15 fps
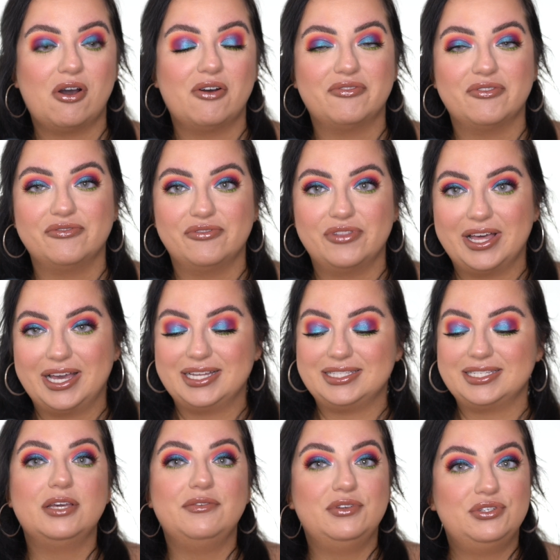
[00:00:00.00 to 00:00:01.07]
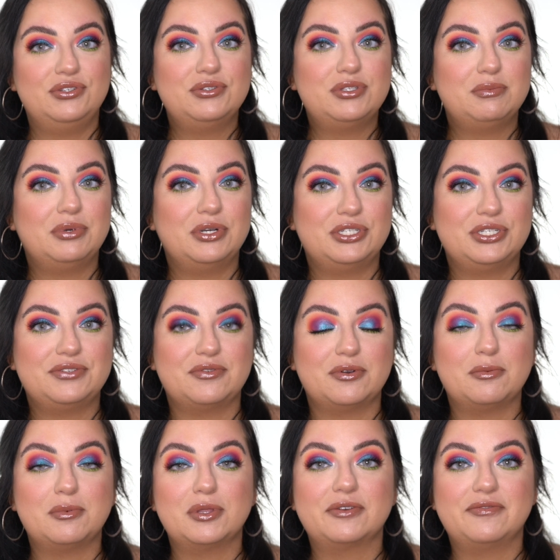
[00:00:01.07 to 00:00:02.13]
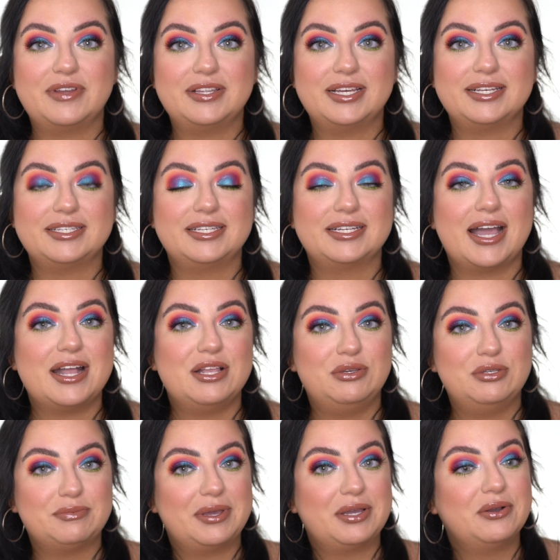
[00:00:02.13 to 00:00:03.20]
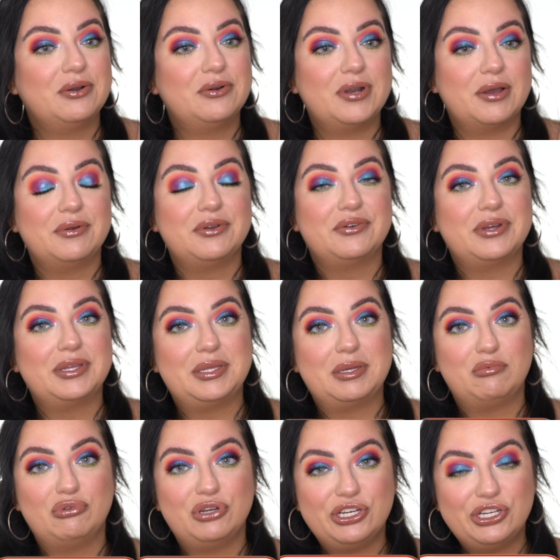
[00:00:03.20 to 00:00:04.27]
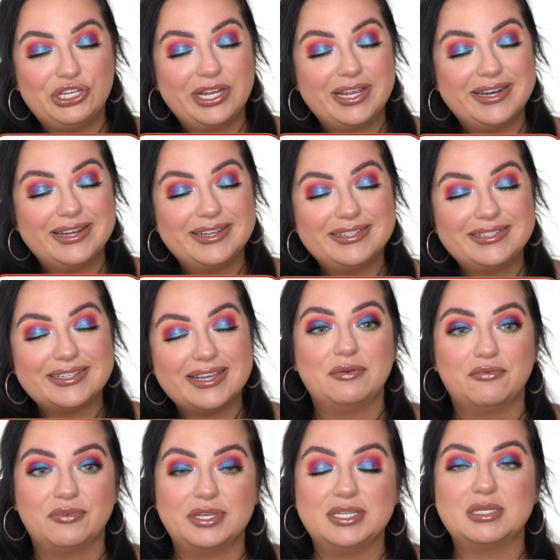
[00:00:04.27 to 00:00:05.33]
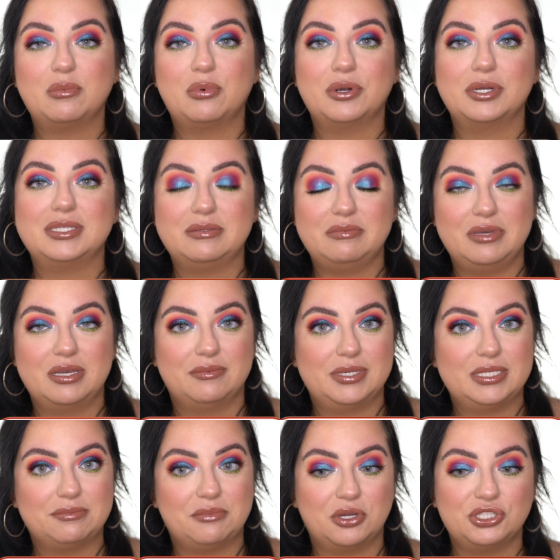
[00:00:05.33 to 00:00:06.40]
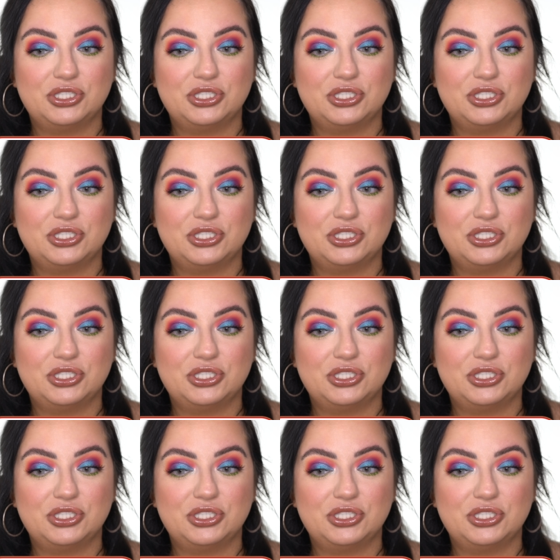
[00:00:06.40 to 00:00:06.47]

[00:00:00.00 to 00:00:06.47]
off of that. If you choose to purchase from Lookfantastic and use my code, I would greatly appreciate it. It really supports me and my small